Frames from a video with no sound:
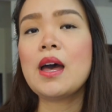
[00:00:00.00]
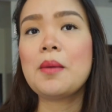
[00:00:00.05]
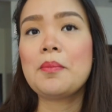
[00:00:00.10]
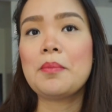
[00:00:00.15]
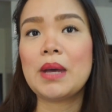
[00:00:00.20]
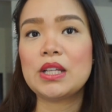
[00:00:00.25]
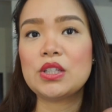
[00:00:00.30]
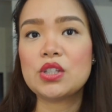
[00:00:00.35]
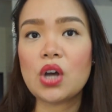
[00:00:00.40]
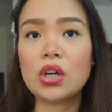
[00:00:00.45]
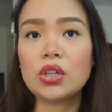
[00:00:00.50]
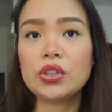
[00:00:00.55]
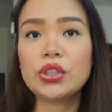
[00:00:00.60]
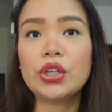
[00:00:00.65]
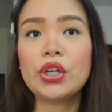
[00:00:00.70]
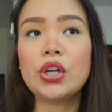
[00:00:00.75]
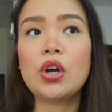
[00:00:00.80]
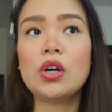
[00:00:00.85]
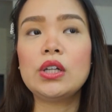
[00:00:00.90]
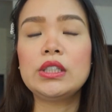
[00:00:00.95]
My
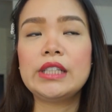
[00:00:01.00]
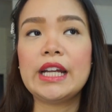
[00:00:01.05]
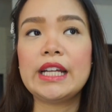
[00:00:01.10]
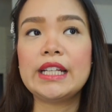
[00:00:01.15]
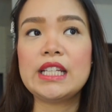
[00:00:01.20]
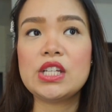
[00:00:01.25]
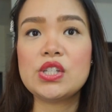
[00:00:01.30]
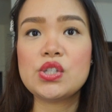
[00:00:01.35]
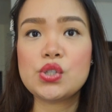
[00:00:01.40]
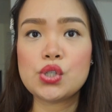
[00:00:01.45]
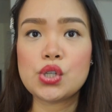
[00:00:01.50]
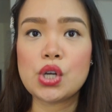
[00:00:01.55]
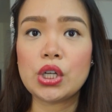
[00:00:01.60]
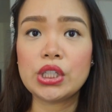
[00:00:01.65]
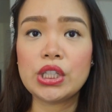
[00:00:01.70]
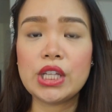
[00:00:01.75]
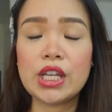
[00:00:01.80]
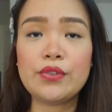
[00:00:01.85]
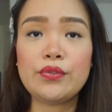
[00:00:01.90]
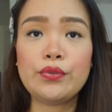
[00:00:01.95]
doctor already
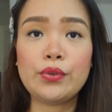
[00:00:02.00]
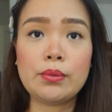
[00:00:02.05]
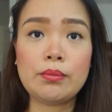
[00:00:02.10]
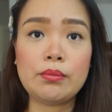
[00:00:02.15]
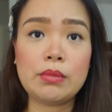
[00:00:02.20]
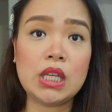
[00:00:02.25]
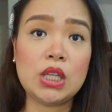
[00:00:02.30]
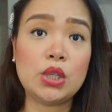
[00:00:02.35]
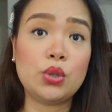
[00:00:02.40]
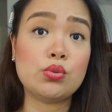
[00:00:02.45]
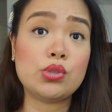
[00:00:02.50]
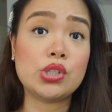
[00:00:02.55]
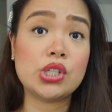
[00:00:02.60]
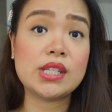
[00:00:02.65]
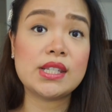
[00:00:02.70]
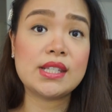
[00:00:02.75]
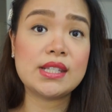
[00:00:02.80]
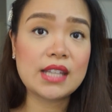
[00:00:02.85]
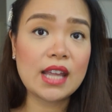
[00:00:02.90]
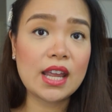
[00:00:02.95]
instructed for me to
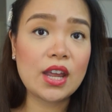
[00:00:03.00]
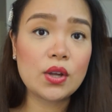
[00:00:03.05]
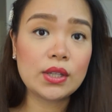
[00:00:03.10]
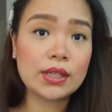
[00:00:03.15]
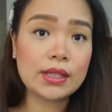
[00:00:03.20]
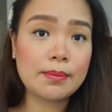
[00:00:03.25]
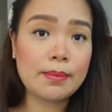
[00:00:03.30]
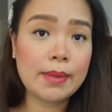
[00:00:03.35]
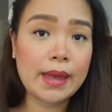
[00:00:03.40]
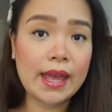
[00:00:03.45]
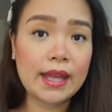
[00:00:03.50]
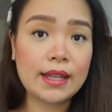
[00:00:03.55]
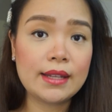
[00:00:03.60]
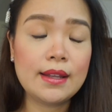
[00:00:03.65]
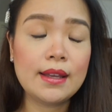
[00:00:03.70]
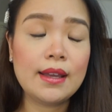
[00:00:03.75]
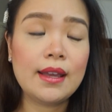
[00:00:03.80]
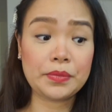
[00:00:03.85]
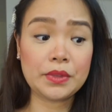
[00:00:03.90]
just stay on the bed.